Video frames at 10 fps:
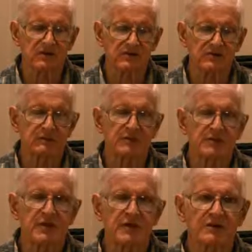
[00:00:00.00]
Of course, what will
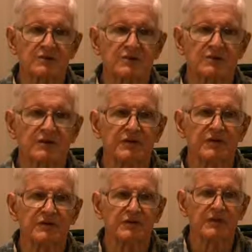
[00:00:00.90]
the Americans do
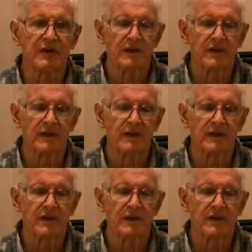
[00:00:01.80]
with you?